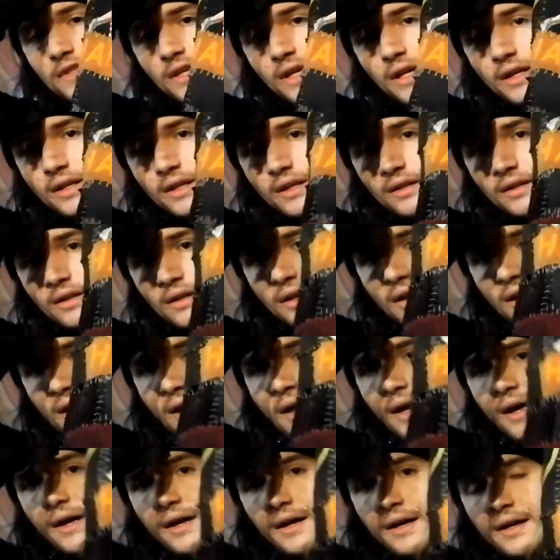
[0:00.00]
skating
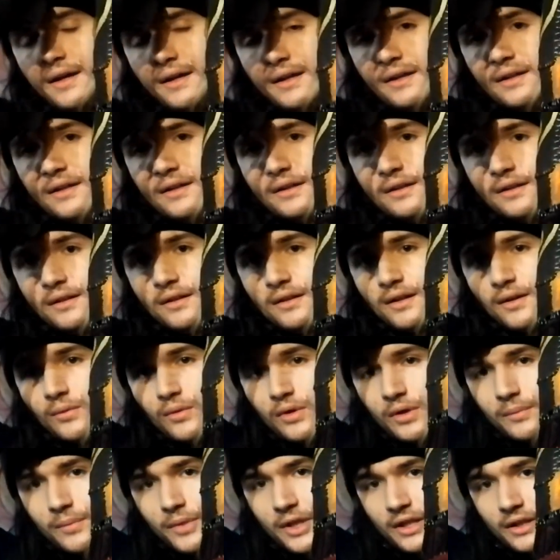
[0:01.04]
and I
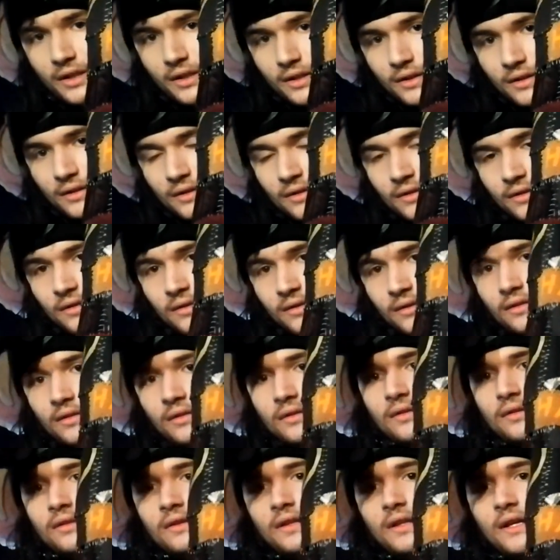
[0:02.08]
want to be
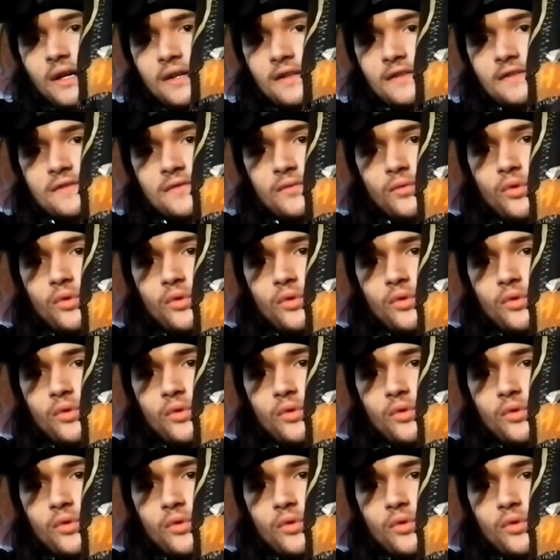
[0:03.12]
less